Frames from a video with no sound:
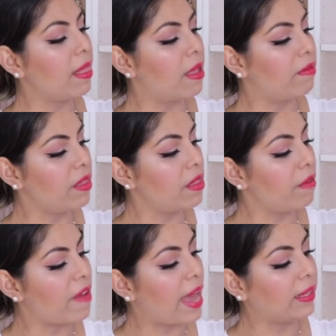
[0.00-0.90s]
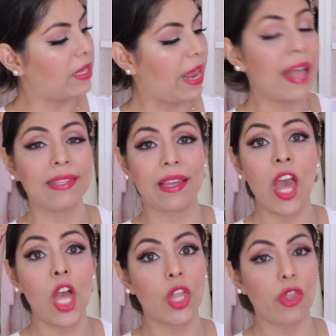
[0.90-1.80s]
love the fact that it has like
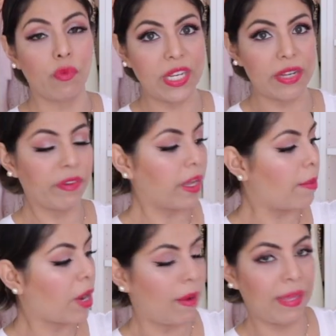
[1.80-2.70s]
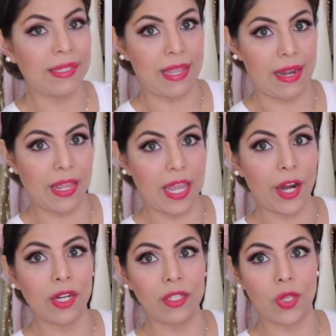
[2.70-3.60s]
3 different compartments in
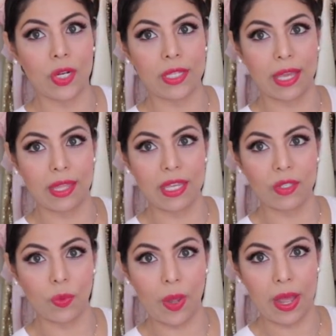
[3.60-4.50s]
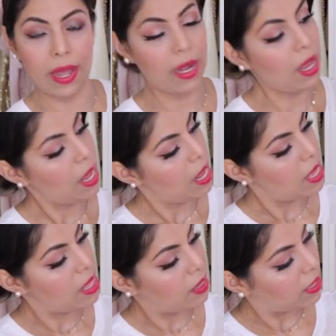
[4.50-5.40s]
here. So there's like this one,
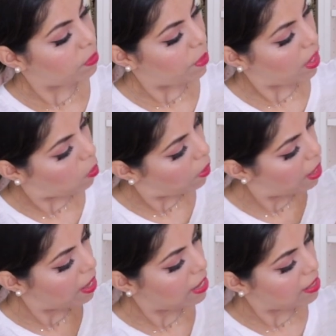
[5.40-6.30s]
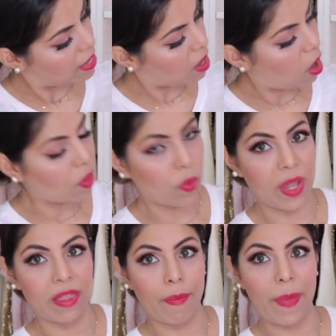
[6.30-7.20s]
then this big one, and then all the
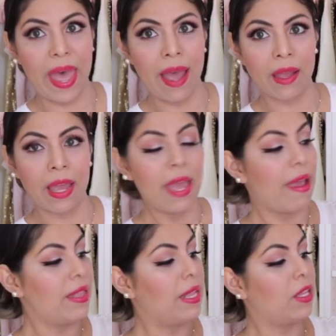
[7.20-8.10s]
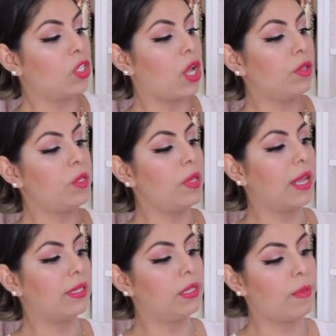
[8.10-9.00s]
way on the back. And then there's also
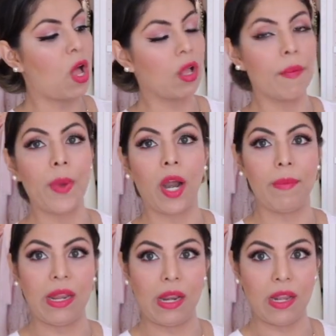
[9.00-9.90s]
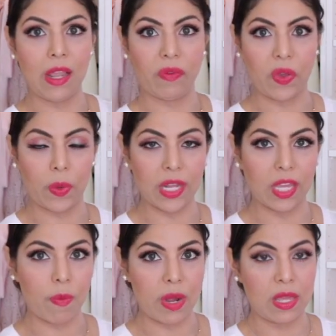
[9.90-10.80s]
like a small compartment in here if you want
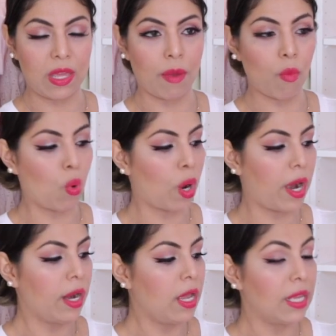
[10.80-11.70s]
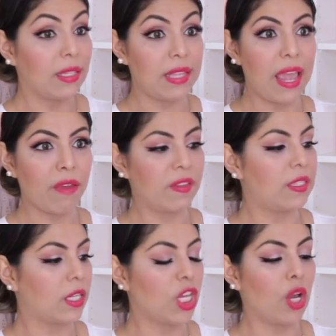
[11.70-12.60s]
to keep anything more safe and
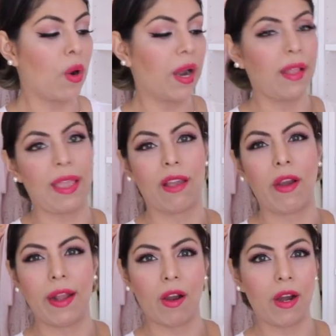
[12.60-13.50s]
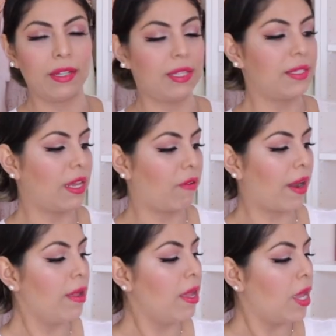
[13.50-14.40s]
secure, like credit cards,
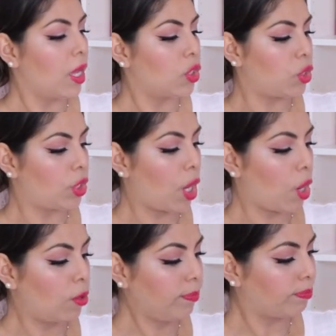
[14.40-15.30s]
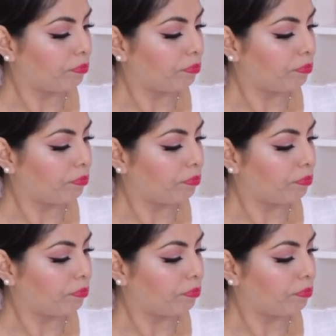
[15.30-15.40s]
etc. So